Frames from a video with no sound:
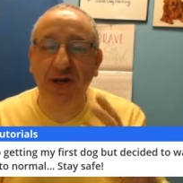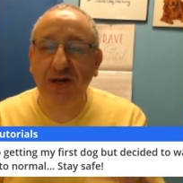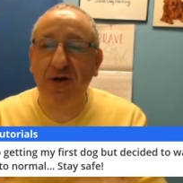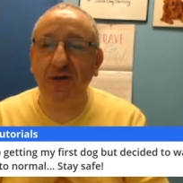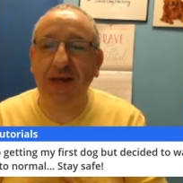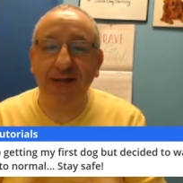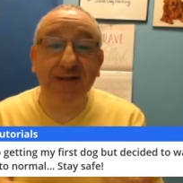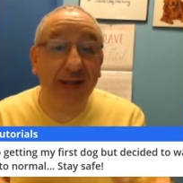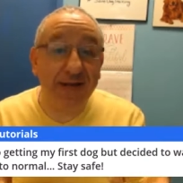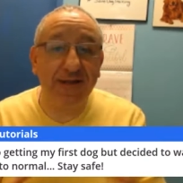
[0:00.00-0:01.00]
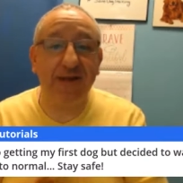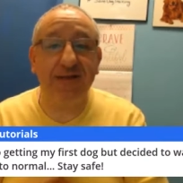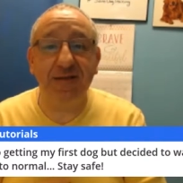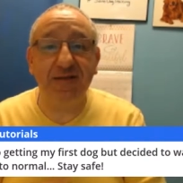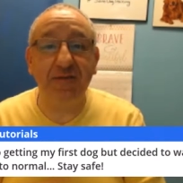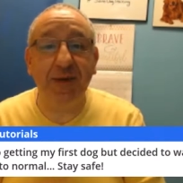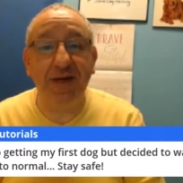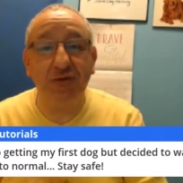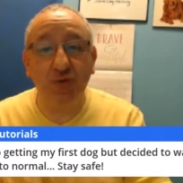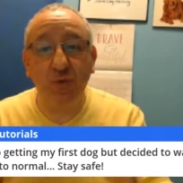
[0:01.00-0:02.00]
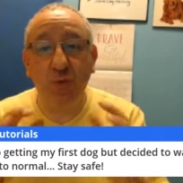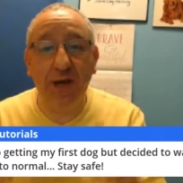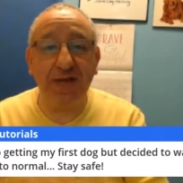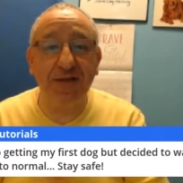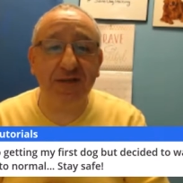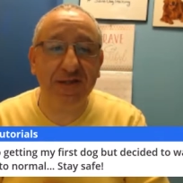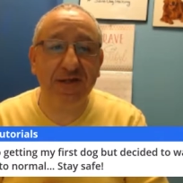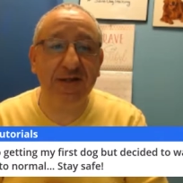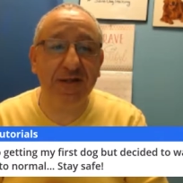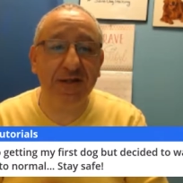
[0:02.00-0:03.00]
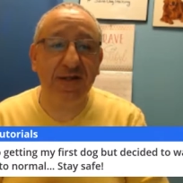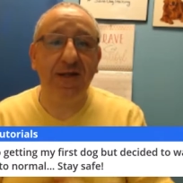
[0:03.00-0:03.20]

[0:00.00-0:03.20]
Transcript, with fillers: and all that, then yes, it's better to wait until